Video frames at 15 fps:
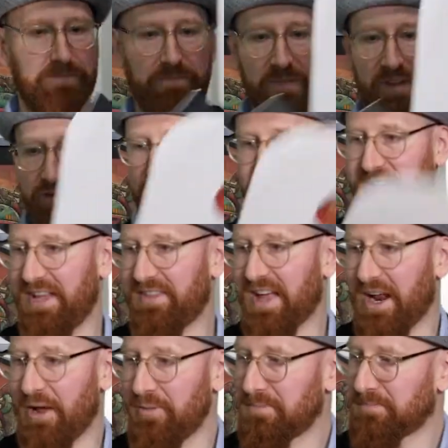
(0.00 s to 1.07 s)
So if we take that
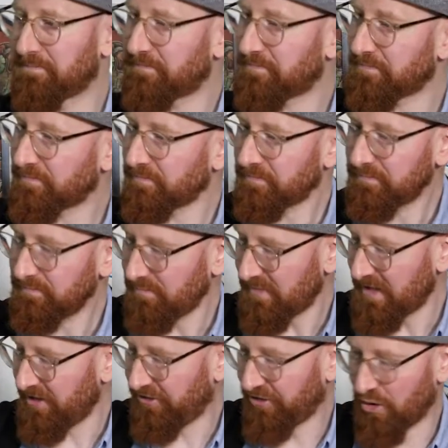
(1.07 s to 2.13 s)
out.
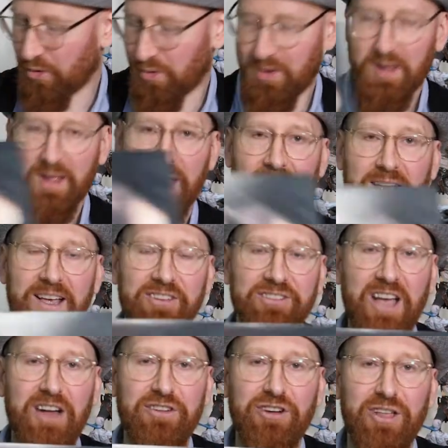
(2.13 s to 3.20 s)
So Cassandra,